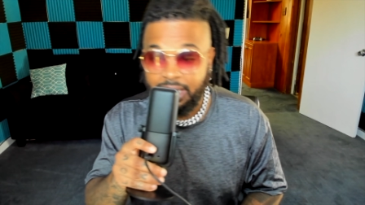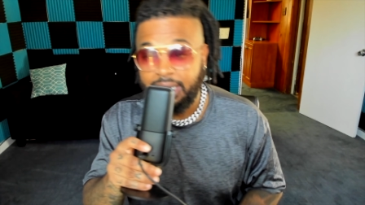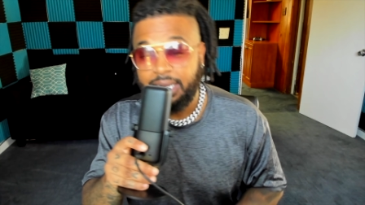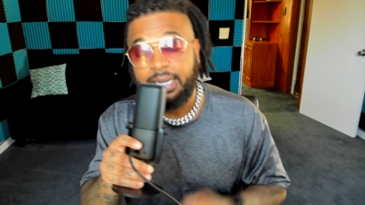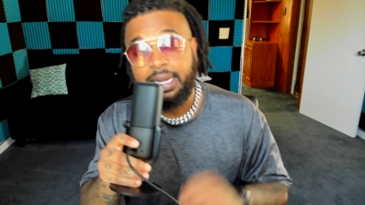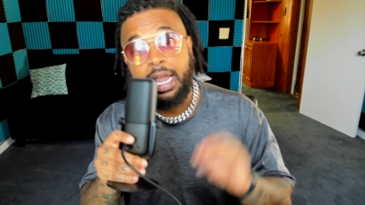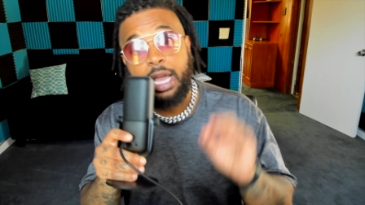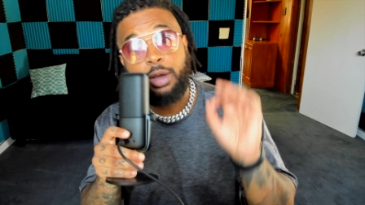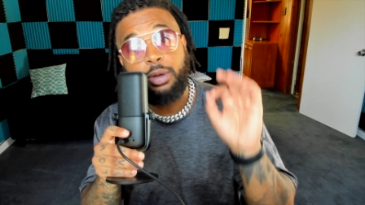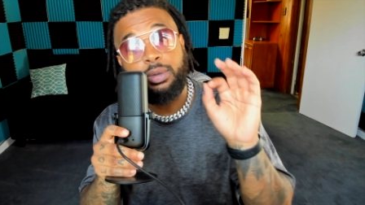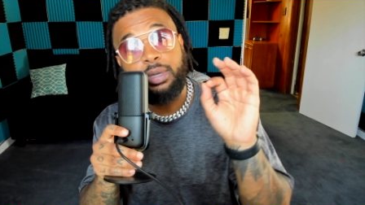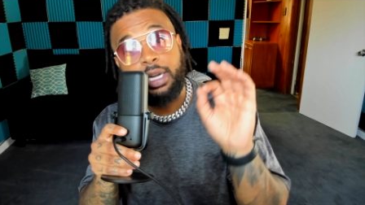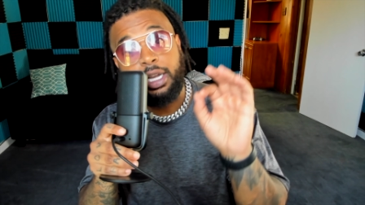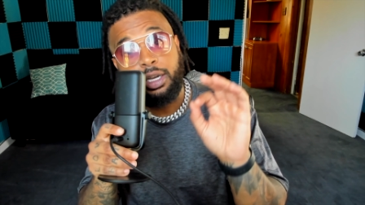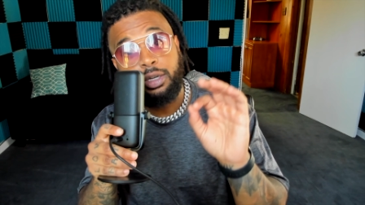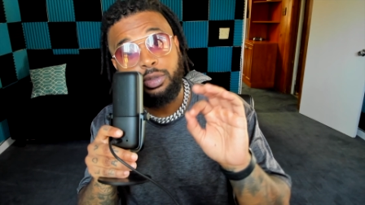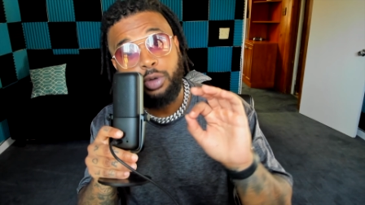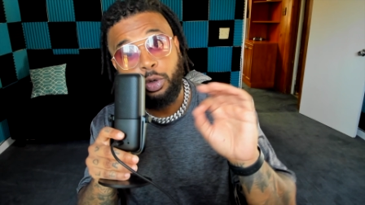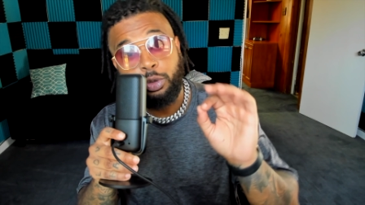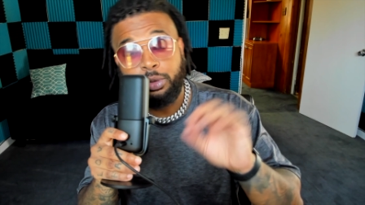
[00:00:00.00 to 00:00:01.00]
Now,
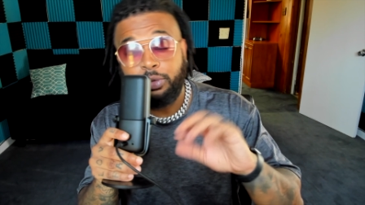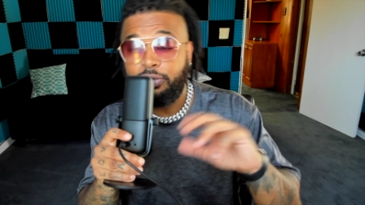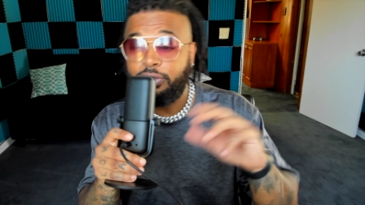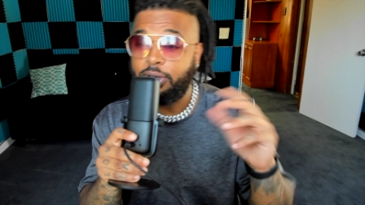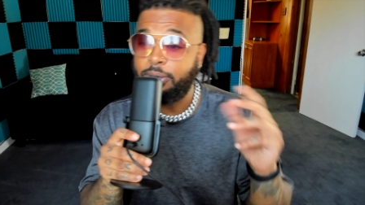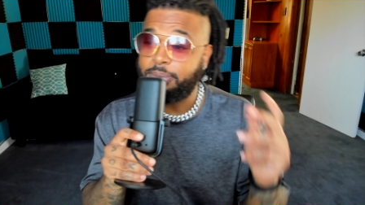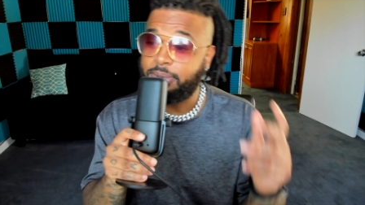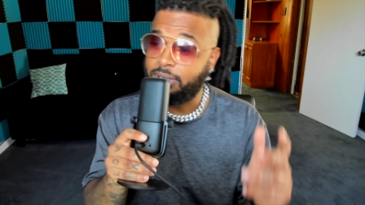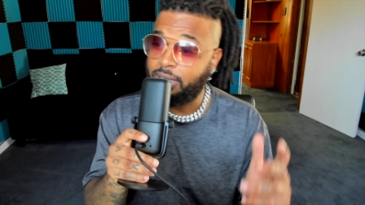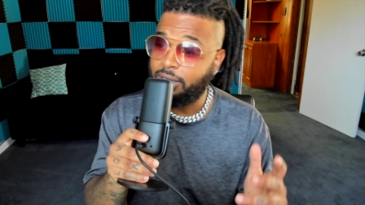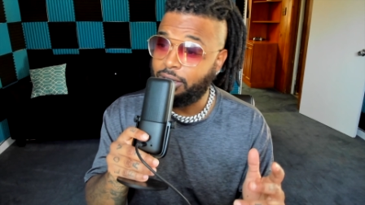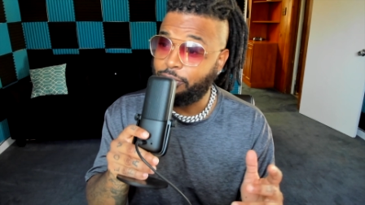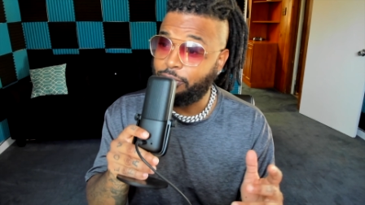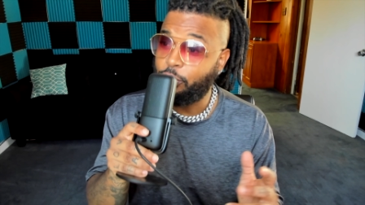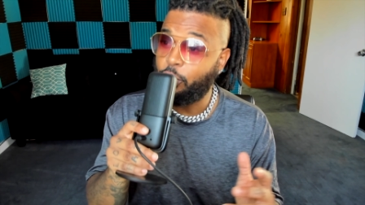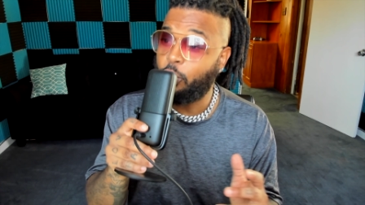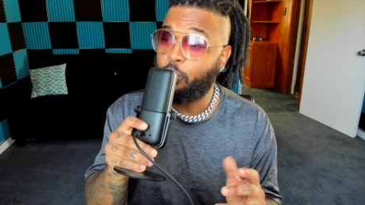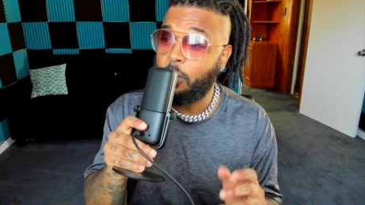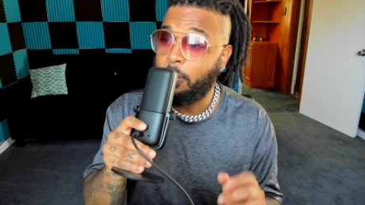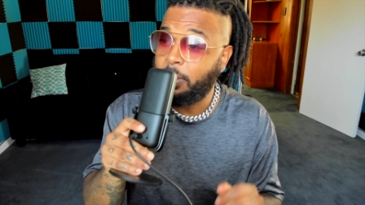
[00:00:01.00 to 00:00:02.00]
now, on the flip side, if
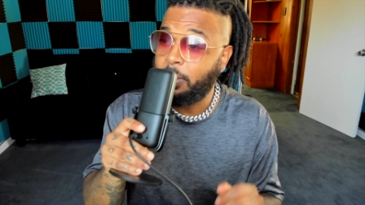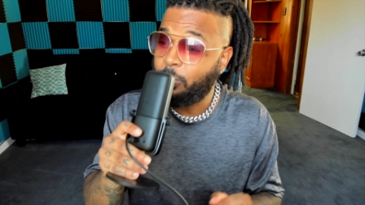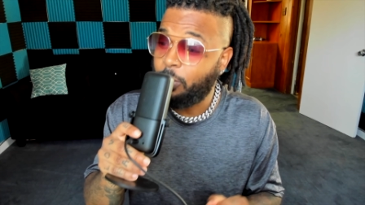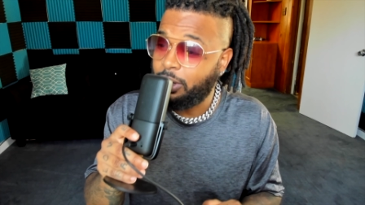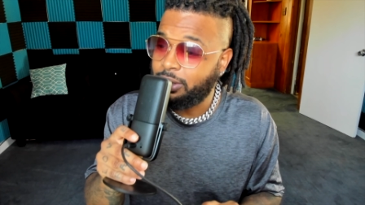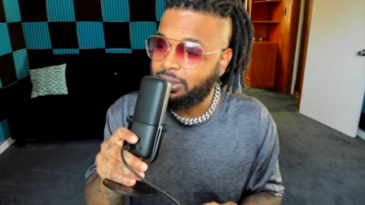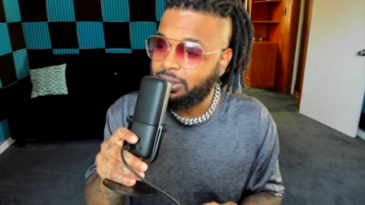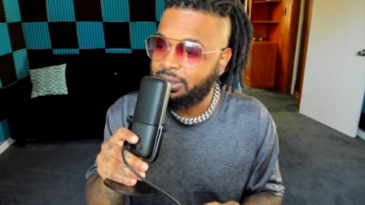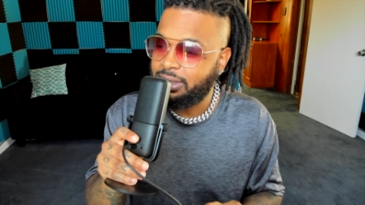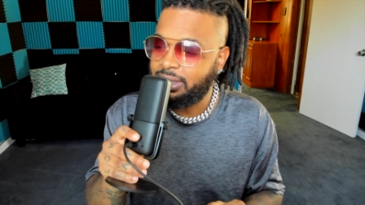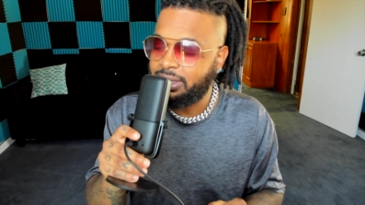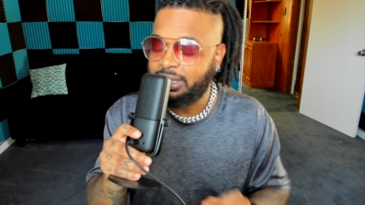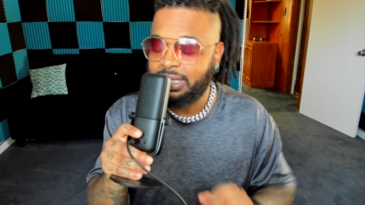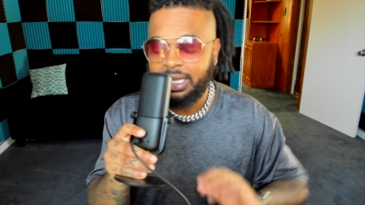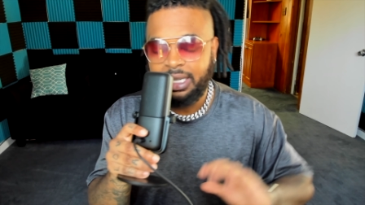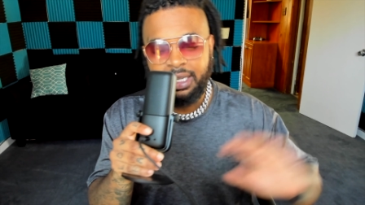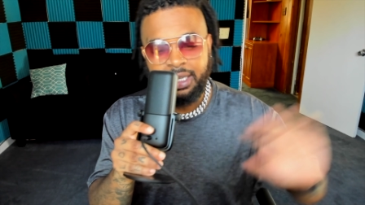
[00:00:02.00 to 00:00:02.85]
you're a woman watching this,